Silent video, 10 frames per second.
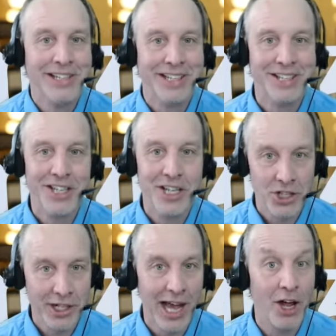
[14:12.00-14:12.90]
in
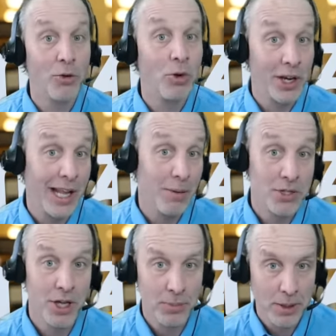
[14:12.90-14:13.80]
teaching how to run an
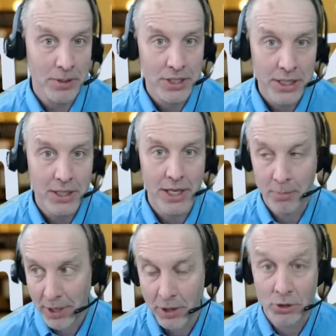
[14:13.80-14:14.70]
Amazon PPC
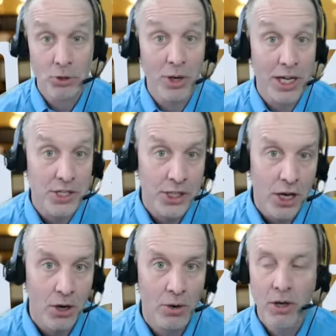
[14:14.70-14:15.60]
campaign or do
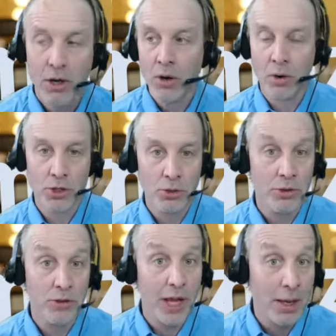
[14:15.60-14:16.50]
SEO or
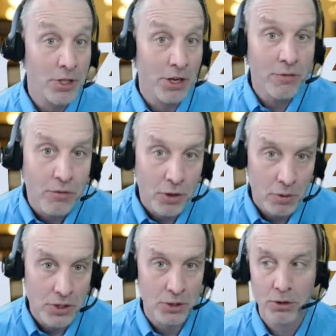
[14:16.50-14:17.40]
do Amazon
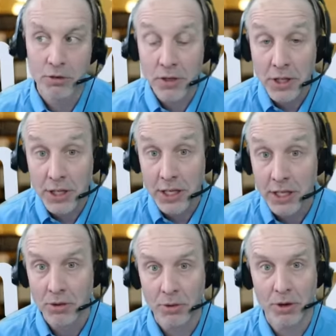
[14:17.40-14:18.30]
influencer or
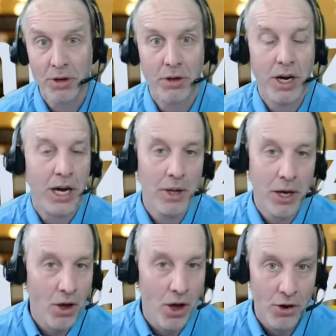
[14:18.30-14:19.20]
affiliate or
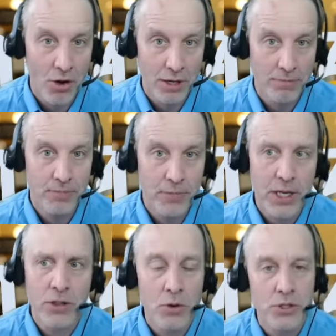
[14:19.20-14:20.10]
and on and on.
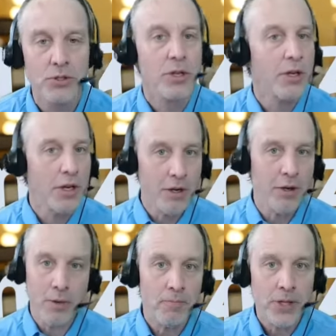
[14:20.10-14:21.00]
And those,
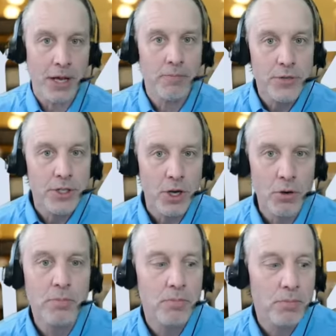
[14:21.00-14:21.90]
yeah.
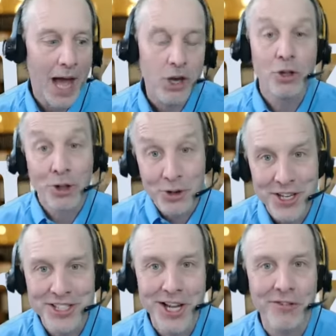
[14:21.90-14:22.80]
So how do you learn
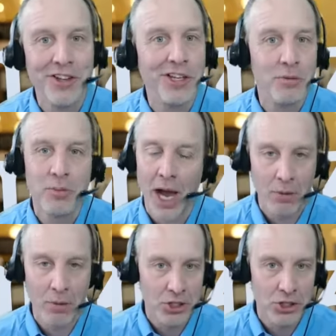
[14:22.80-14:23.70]
this stuff?
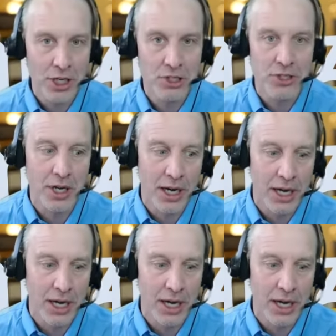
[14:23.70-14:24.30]
I would suggest,